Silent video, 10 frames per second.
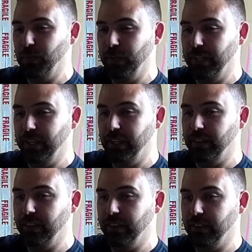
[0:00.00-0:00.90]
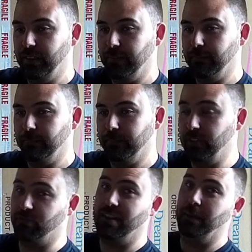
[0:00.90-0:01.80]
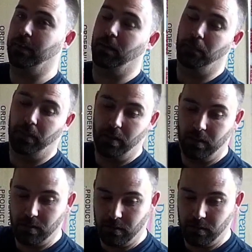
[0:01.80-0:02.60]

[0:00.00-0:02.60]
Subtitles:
with the scrap company.